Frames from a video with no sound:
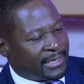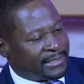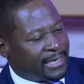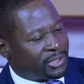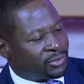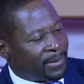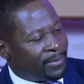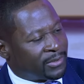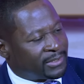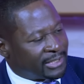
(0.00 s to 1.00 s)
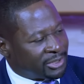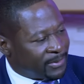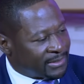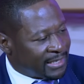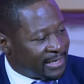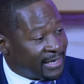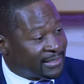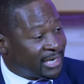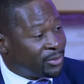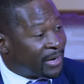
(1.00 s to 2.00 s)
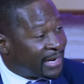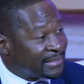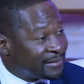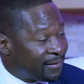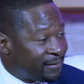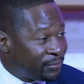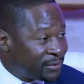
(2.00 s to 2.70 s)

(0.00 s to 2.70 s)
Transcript: say it gets to about 6%. They say you can't survive with